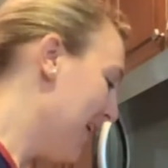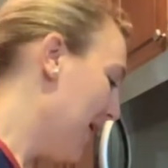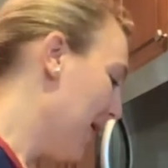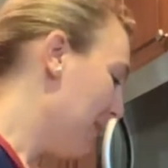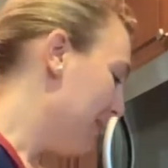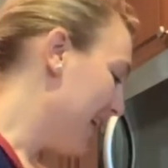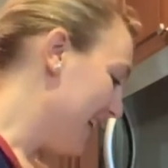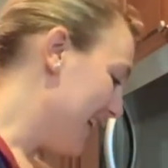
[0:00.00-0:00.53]

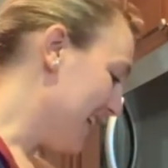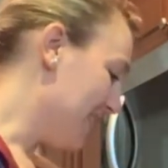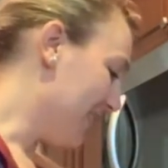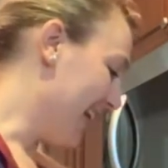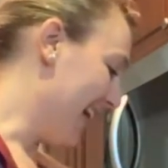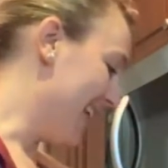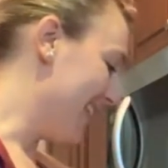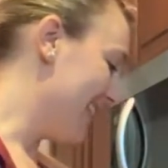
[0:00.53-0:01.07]
But
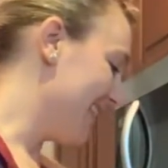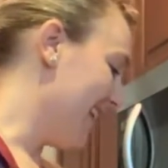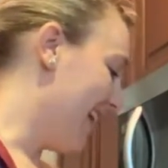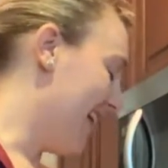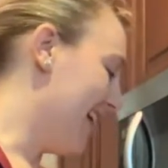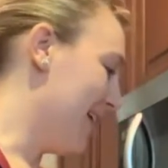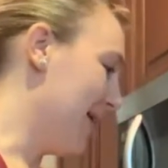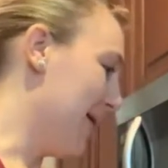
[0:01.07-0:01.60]
anyways,
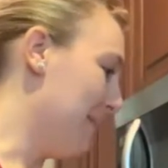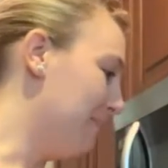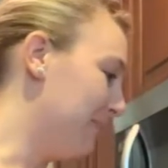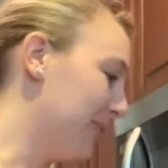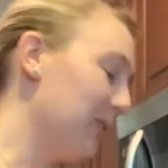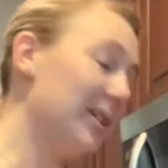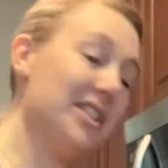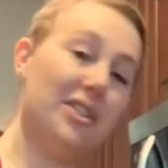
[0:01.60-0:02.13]

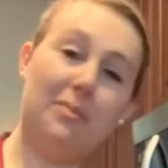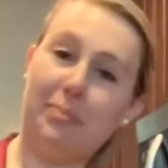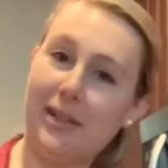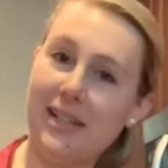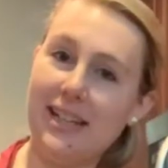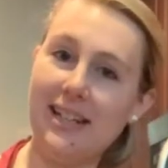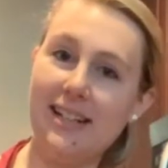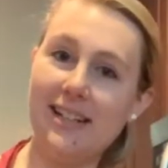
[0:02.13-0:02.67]
once you've
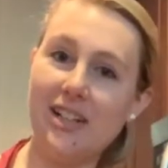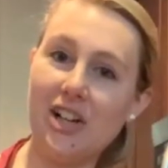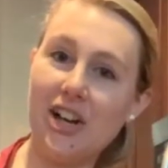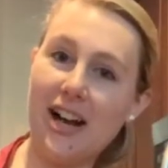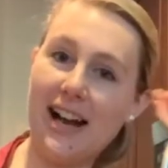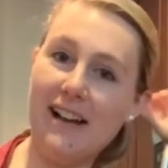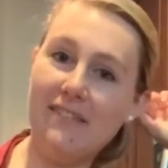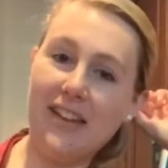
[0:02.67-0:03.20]
preheated
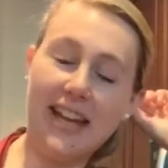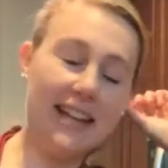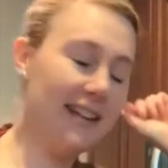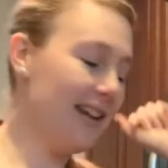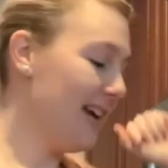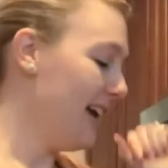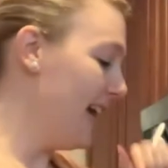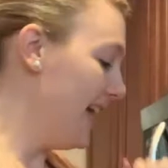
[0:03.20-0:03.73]
your oven
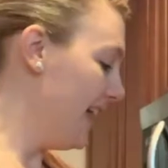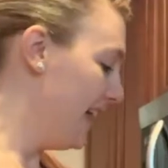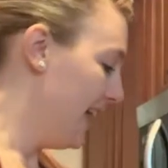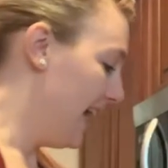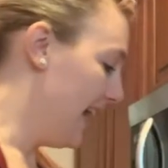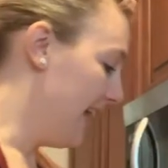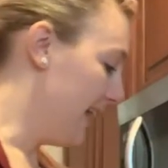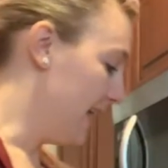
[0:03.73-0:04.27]

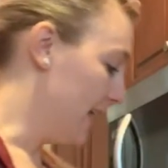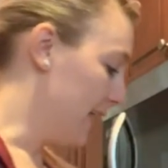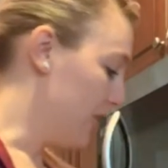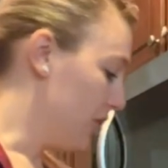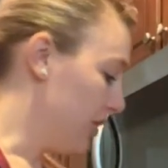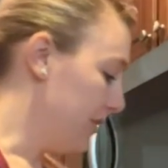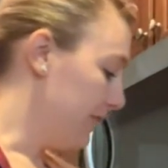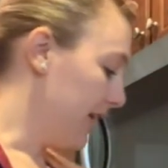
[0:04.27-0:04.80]

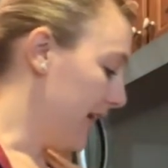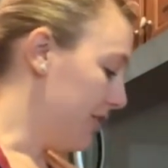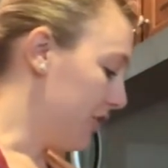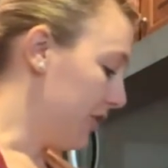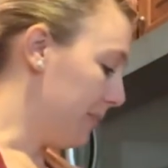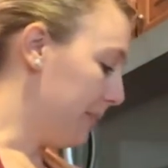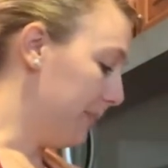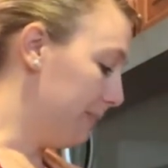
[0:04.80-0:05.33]
and you've got
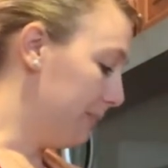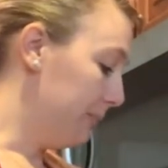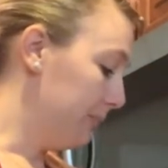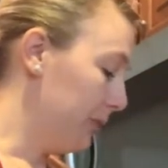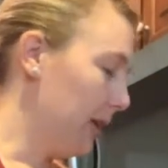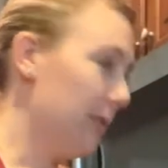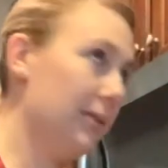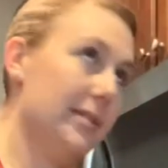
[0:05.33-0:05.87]
your,
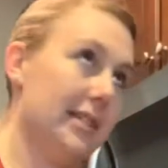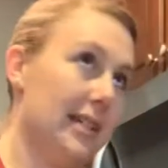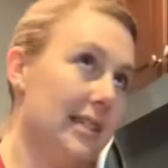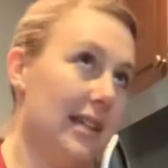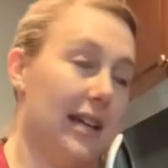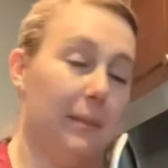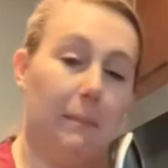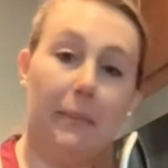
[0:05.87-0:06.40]
what was I
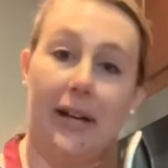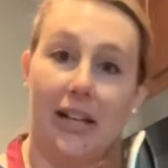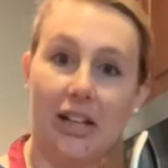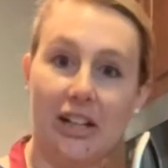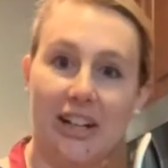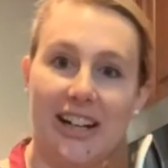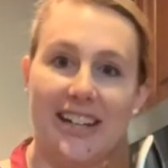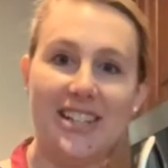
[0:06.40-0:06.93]
saying? Butter
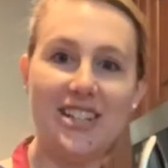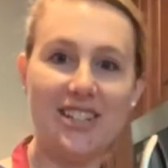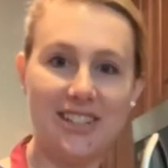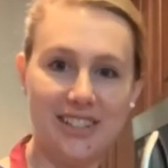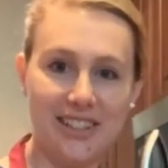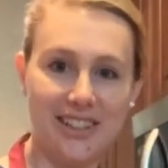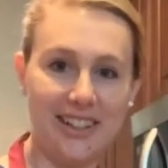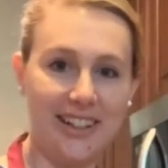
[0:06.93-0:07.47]
and
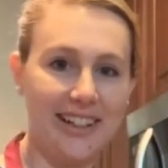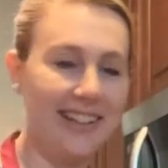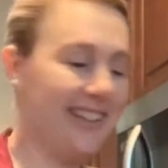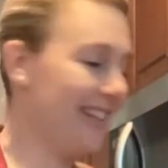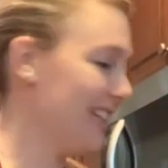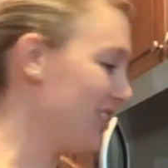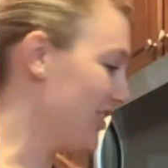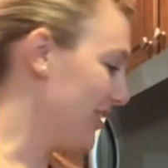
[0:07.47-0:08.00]
sugar
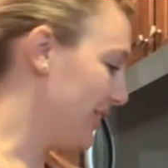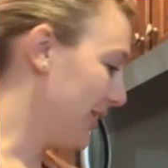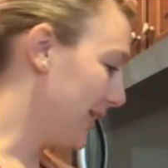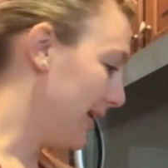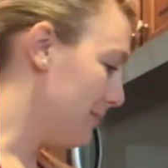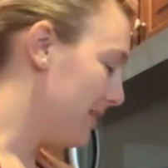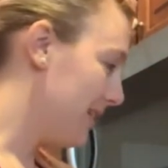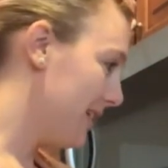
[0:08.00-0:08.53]
that you're
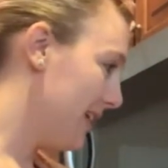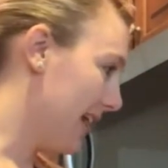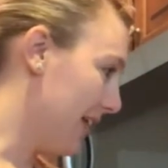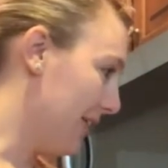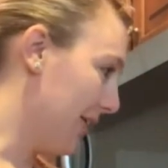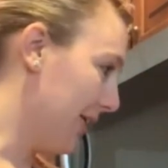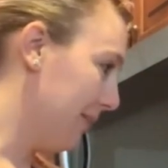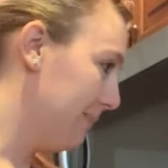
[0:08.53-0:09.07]
creamed
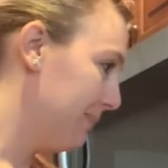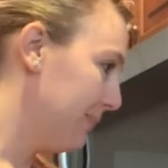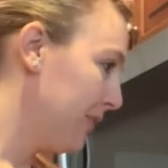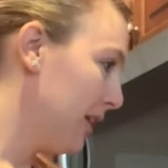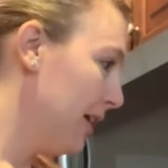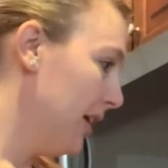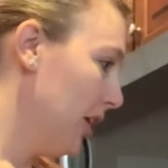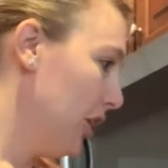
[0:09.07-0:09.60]
together.
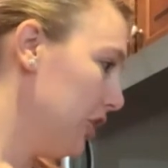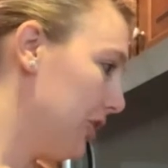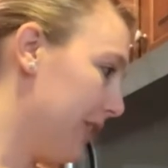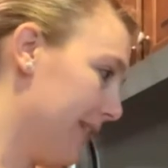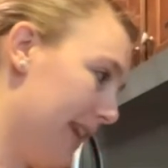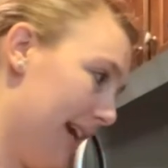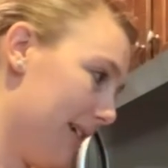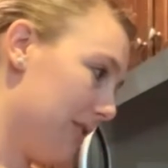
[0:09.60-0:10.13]
You're
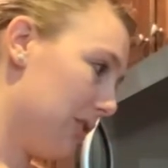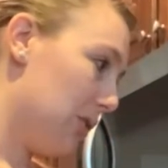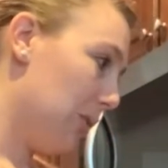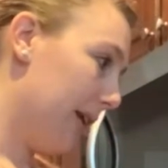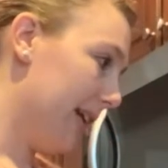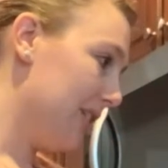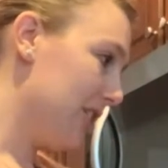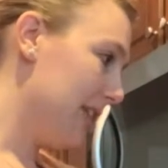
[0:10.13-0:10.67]
next
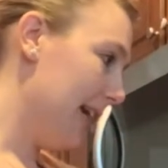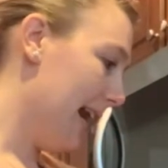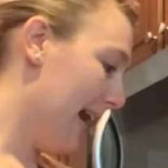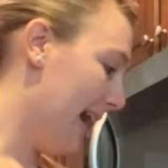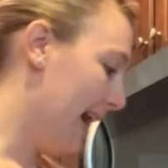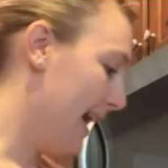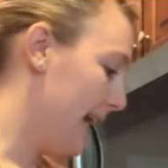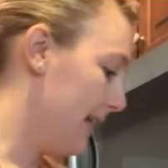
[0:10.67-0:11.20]
going to
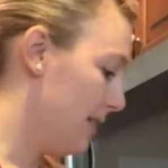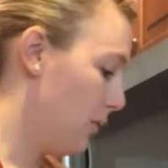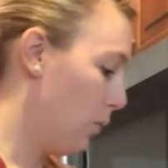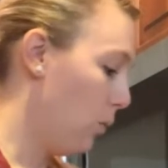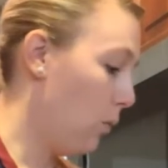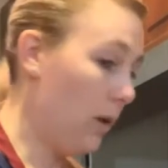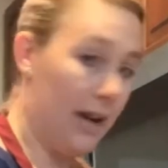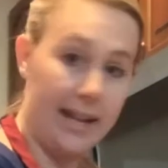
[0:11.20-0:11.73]
add
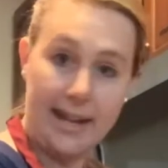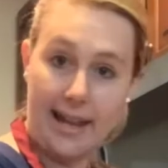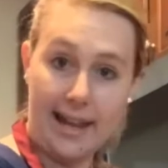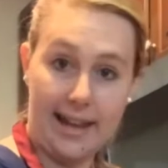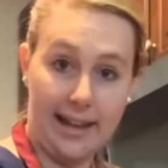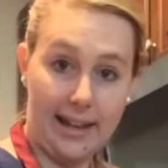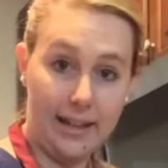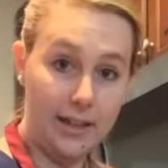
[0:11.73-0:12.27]
1
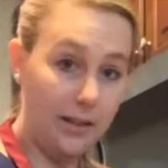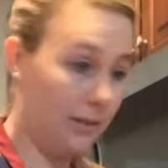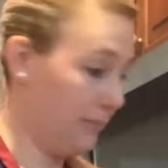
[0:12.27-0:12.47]
egg.